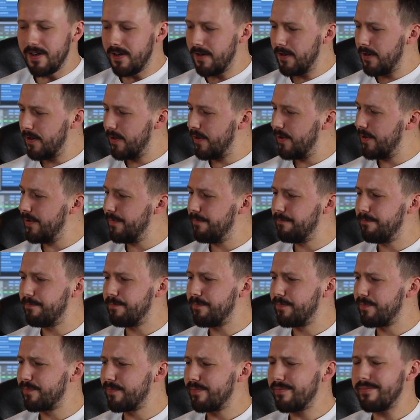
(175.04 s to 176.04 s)
Oh,
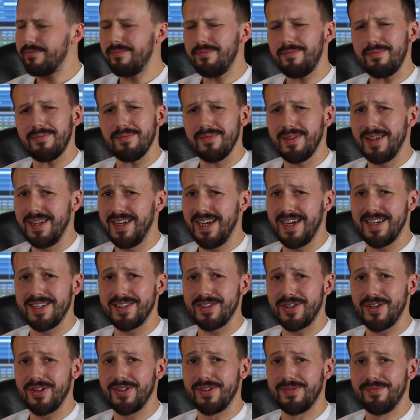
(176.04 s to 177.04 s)
yeah,
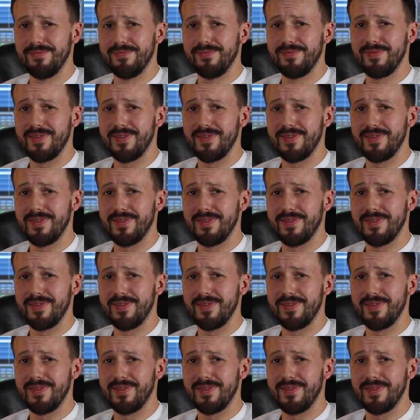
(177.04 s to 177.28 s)
it's good.